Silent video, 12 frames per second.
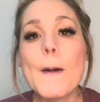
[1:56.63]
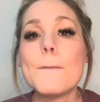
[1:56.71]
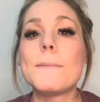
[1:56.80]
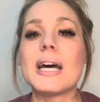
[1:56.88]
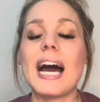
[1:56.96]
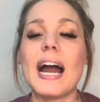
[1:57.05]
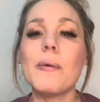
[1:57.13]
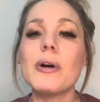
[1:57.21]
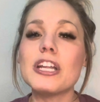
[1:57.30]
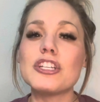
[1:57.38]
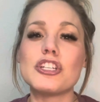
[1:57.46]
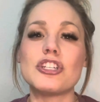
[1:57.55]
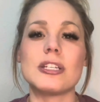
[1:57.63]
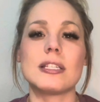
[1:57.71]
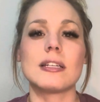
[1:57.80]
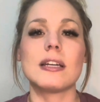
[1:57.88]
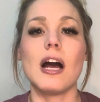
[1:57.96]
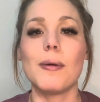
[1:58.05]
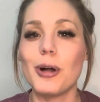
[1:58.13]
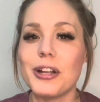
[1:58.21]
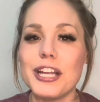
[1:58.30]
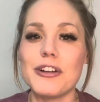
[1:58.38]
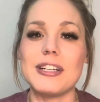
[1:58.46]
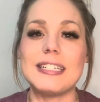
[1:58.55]
But I wanted to just come on
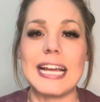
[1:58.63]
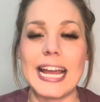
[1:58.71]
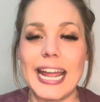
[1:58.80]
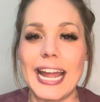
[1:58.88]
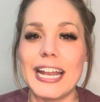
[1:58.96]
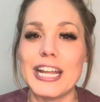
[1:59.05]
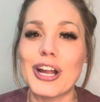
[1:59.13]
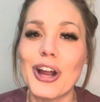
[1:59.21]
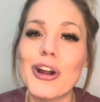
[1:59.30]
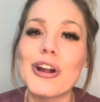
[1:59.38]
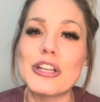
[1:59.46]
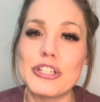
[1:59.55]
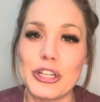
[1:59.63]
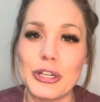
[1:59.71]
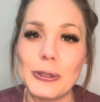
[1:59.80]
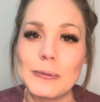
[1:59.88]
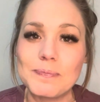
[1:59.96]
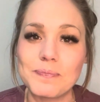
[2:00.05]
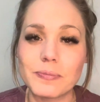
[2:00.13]
here today and encourage you